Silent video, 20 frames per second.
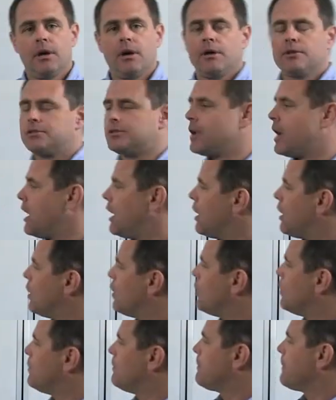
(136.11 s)

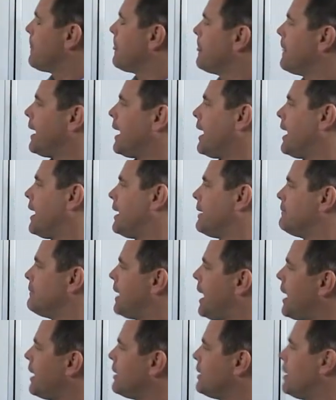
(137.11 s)
So
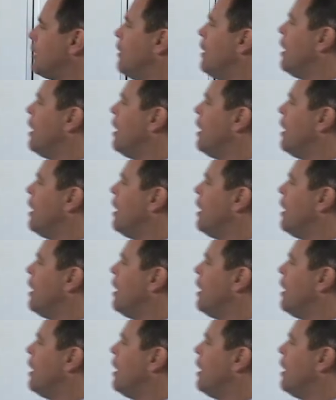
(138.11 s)
I don't know,